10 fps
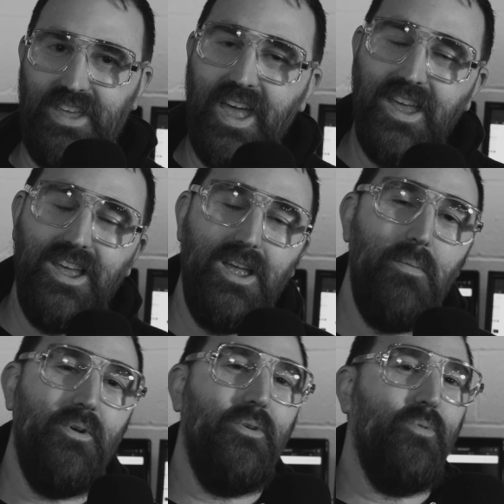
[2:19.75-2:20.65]

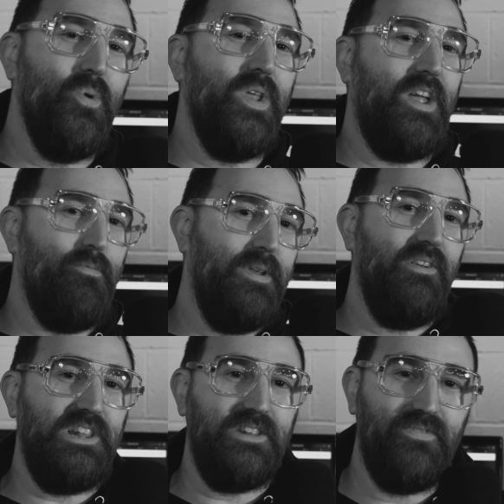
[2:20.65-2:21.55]
game and ruining everybody
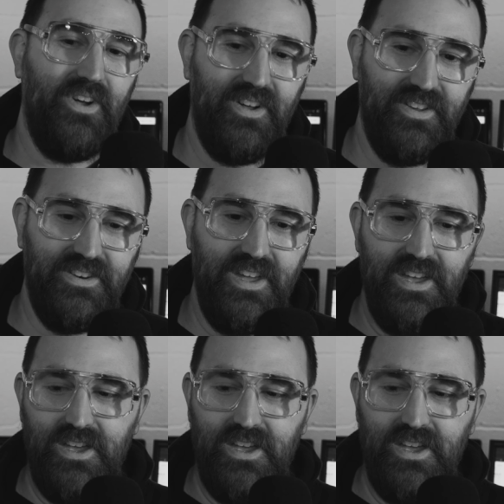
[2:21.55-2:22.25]
else's fun.